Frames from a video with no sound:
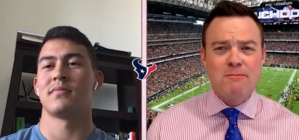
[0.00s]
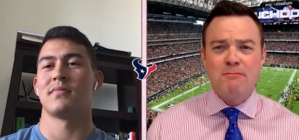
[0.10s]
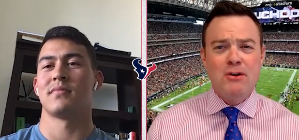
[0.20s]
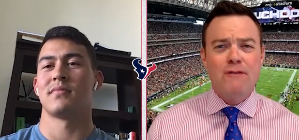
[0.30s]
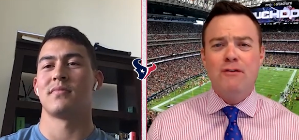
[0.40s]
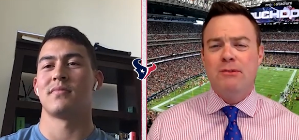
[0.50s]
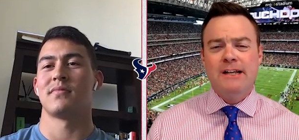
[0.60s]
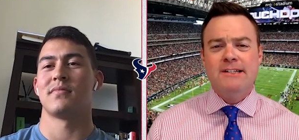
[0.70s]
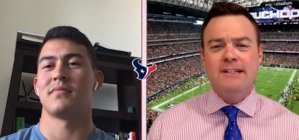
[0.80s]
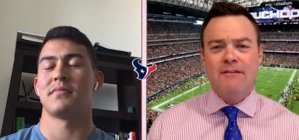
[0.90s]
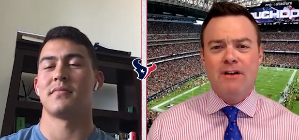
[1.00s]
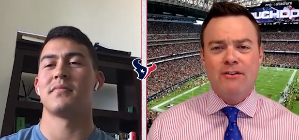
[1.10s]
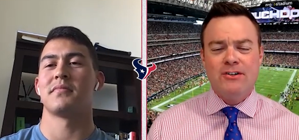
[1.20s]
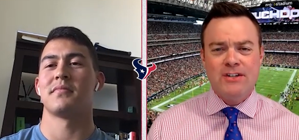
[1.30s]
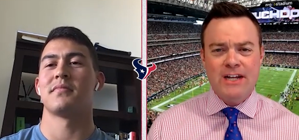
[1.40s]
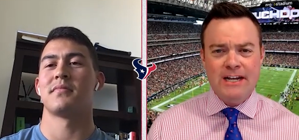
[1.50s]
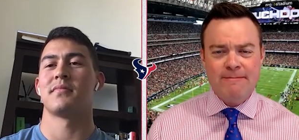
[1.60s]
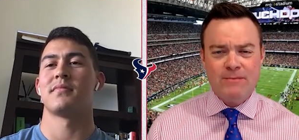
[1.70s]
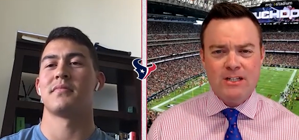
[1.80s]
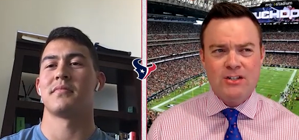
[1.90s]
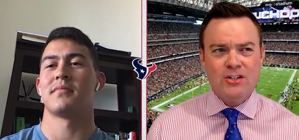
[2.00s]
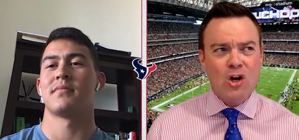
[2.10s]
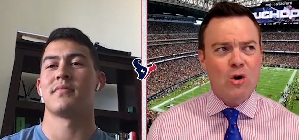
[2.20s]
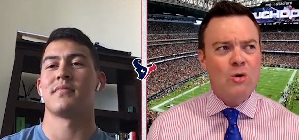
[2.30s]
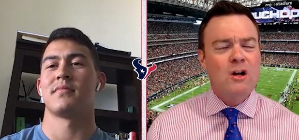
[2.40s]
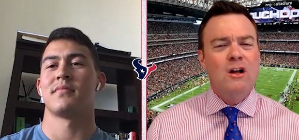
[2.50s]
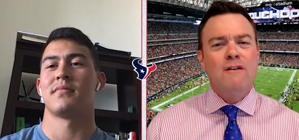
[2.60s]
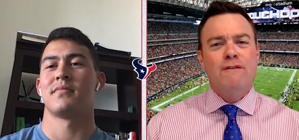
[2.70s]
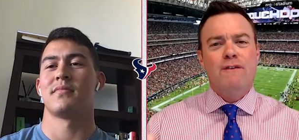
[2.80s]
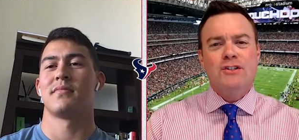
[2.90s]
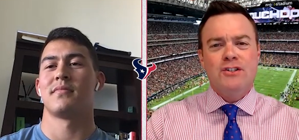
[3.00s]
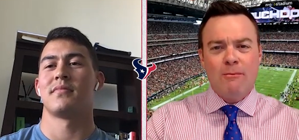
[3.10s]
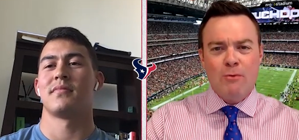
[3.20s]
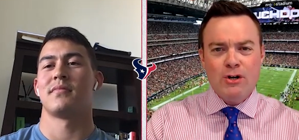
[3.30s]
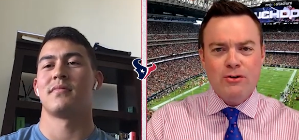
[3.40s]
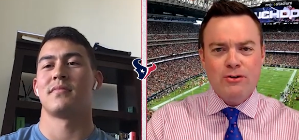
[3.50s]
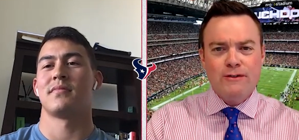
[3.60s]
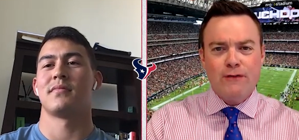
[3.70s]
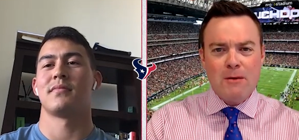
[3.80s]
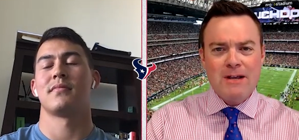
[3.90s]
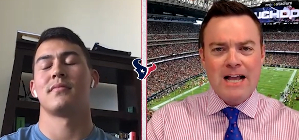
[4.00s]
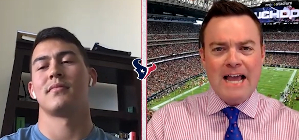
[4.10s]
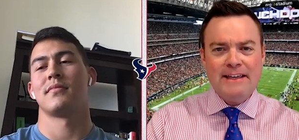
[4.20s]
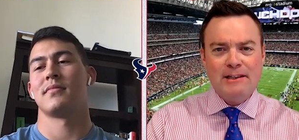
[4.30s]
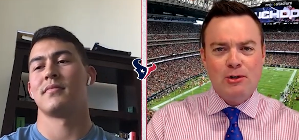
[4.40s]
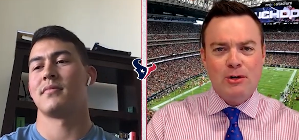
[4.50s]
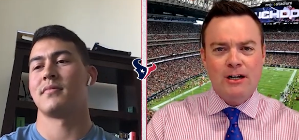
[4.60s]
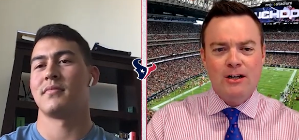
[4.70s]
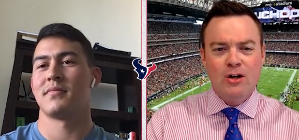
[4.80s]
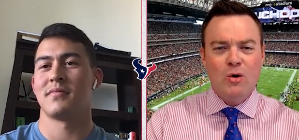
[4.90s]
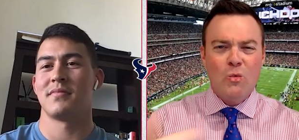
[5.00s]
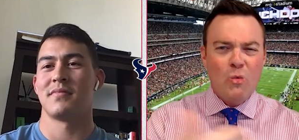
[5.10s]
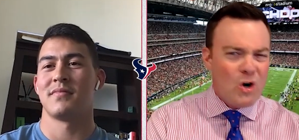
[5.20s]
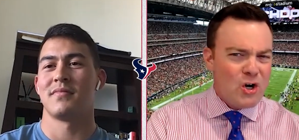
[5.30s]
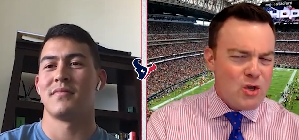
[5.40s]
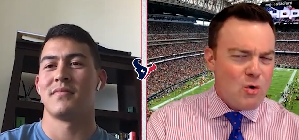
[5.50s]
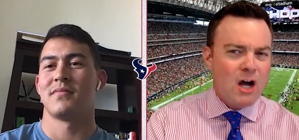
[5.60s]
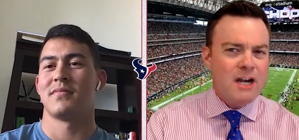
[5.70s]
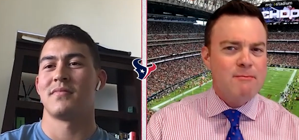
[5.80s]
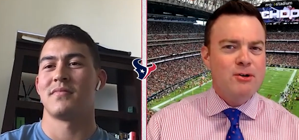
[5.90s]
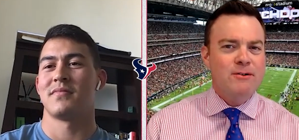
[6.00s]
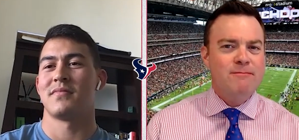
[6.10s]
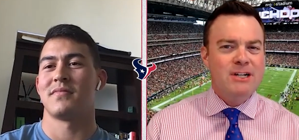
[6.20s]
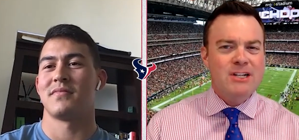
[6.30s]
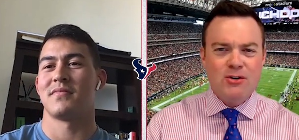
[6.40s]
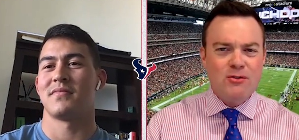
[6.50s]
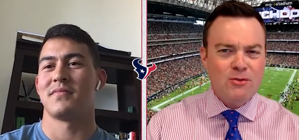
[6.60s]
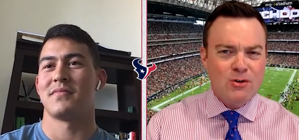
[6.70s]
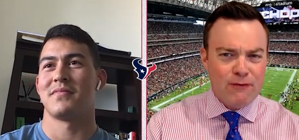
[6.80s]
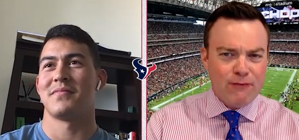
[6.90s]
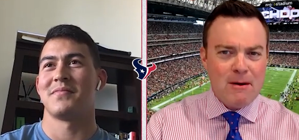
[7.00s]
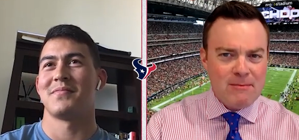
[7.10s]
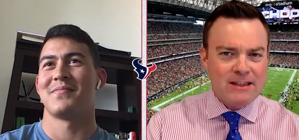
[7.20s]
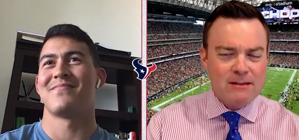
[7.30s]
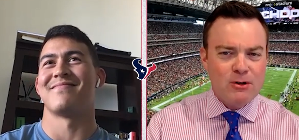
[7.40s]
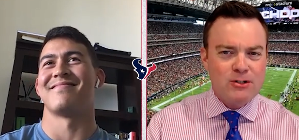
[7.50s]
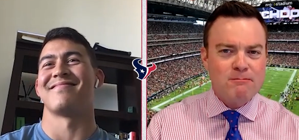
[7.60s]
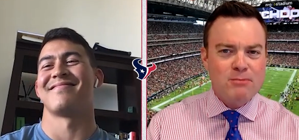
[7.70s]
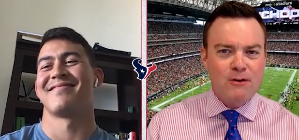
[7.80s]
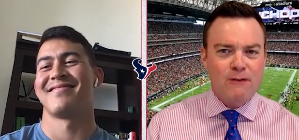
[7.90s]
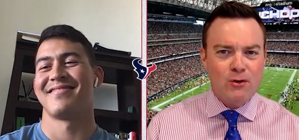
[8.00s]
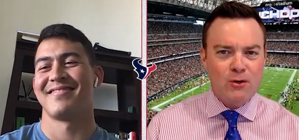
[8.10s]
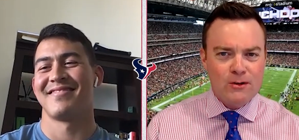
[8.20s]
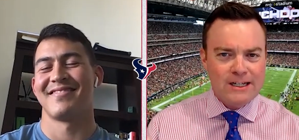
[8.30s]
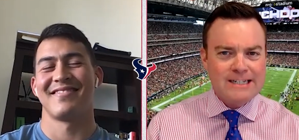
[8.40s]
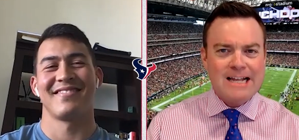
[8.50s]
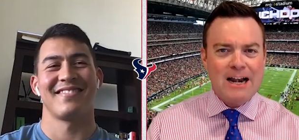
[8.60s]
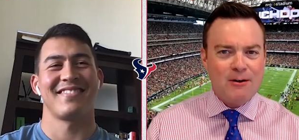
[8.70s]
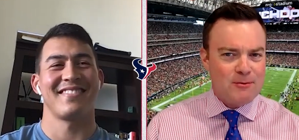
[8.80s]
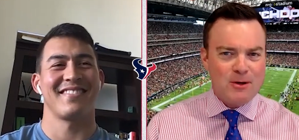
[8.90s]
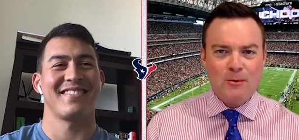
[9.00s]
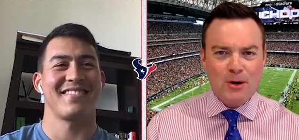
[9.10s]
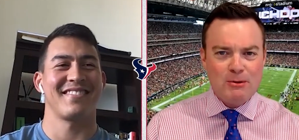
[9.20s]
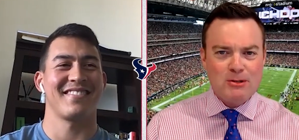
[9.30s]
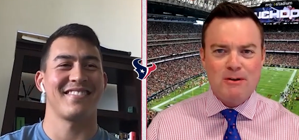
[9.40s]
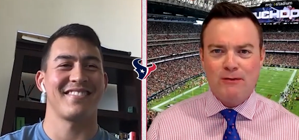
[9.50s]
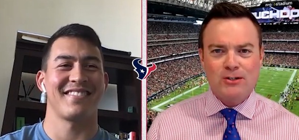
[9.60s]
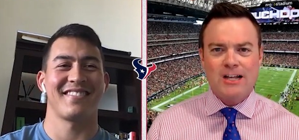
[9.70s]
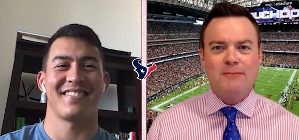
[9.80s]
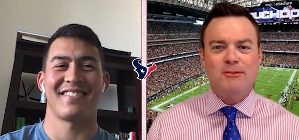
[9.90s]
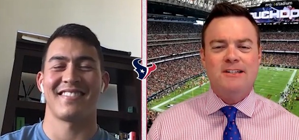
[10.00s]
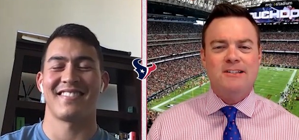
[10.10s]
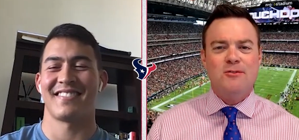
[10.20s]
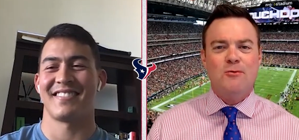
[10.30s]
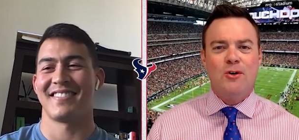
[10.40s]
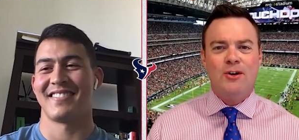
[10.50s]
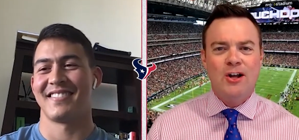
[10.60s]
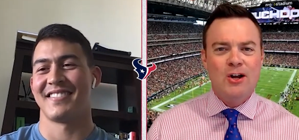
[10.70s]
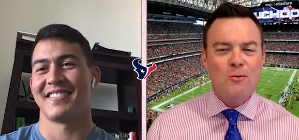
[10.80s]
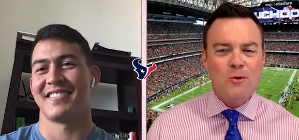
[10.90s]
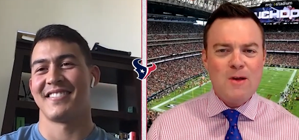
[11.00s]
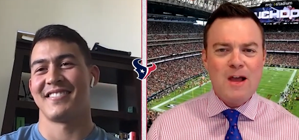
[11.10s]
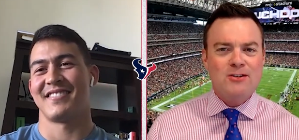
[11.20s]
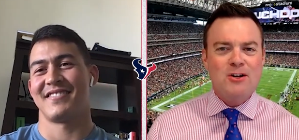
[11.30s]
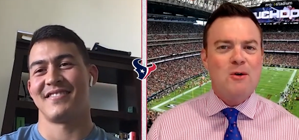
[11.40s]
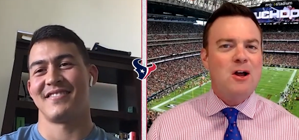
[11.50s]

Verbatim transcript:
Speaker 1: beautiful places I've ever seen. So for someone who's from Kailua, where do you honeymoon? Because you're from like the most beautiful exotic, you know, one of the most beautiful exotic places in the world. Where do you actually go on a